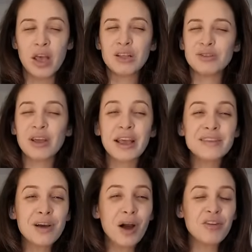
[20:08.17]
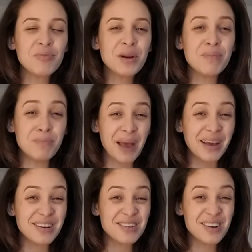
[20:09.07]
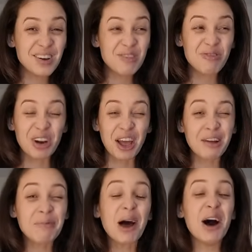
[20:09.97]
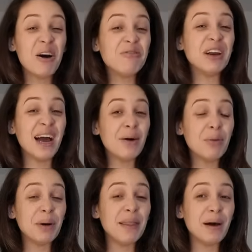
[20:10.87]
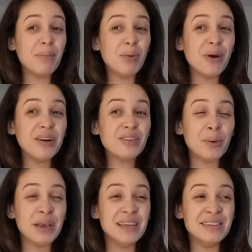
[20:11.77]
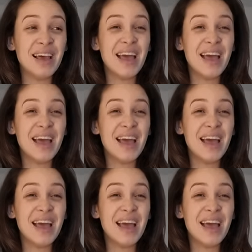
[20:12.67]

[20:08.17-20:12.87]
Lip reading: So it's like he's kind of been in bed for like half an hour by that point. So he's